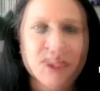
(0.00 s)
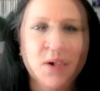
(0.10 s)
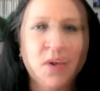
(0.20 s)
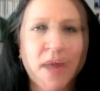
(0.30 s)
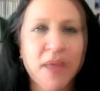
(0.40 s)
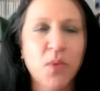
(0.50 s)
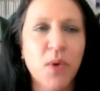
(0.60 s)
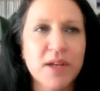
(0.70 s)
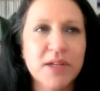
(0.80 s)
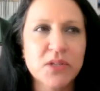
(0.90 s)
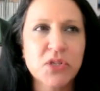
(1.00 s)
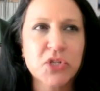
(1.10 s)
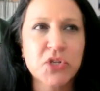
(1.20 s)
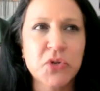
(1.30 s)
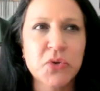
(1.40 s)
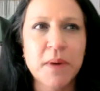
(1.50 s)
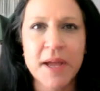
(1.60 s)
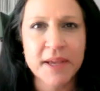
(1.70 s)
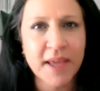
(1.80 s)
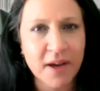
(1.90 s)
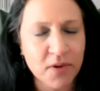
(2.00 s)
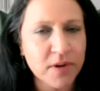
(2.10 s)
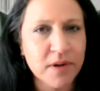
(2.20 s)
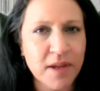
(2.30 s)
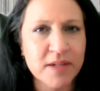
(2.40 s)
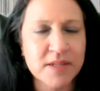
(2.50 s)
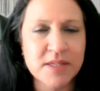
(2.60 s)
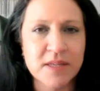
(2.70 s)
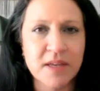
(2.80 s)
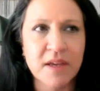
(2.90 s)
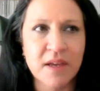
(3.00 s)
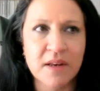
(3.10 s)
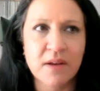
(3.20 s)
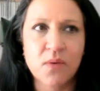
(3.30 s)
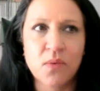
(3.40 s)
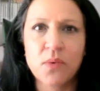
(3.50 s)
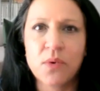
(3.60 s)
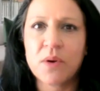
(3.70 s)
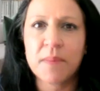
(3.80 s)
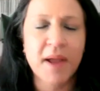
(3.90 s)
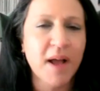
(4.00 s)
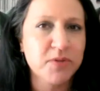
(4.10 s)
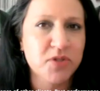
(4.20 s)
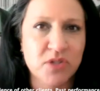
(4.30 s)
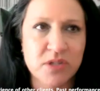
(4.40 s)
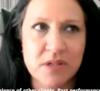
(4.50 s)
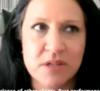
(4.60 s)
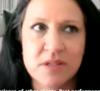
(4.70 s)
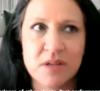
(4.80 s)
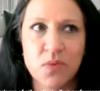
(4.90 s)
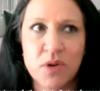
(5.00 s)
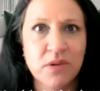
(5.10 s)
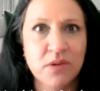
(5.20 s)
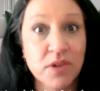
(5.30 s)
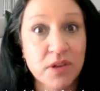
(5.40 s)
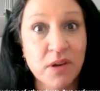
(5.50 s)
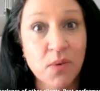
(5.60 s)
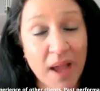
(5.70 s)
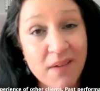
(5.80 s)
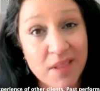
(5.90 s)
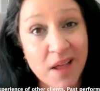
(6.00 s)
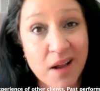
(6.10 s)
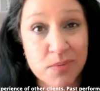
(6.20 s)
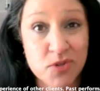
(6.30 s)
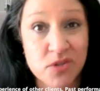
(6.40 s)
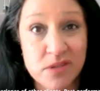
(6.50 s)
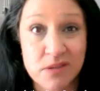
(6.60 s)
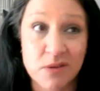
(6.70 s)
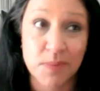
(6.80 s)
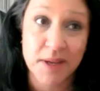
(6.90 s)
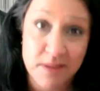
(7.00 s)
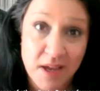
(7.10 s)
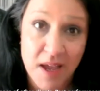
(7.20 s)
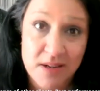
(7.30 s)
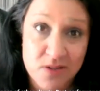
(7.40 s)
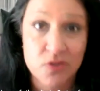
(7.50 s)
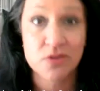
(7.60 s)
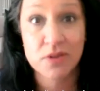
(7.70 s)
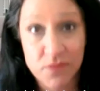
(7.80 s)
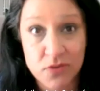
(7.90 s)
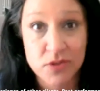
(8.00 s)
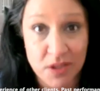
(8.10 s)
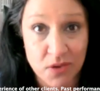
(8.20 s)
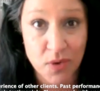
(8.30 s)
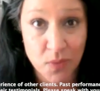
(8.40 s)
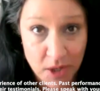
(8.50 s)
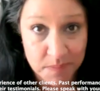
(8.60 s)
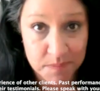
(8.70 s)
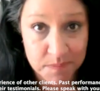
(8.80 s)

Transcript: I went to my accountant and said, what are my options? And he said, well, you really don't have a lot of options. You either pay the tax or you're going to have to do 1031.